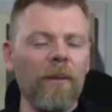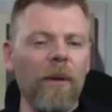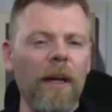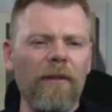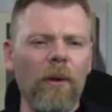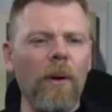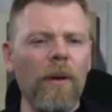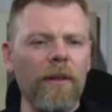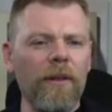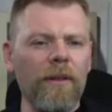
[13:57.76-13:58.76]
will have
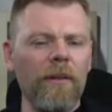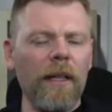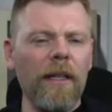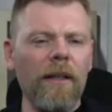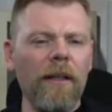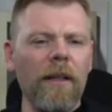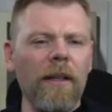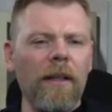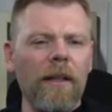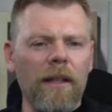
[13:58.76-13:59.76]
quotas, right?
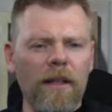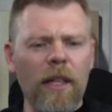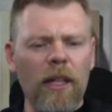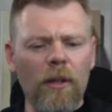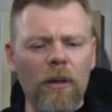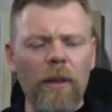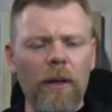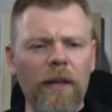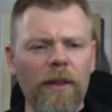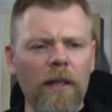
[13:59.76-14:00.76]
Let's say your
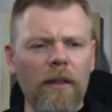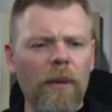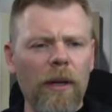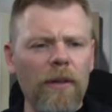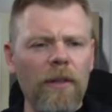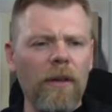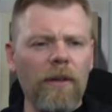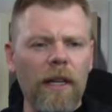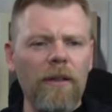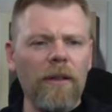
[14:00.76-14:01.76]
quota at the end of the month is
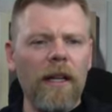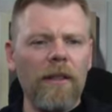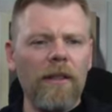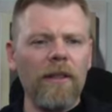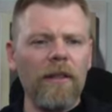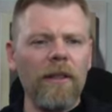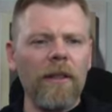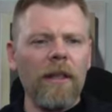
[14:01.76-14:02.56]
$100,000.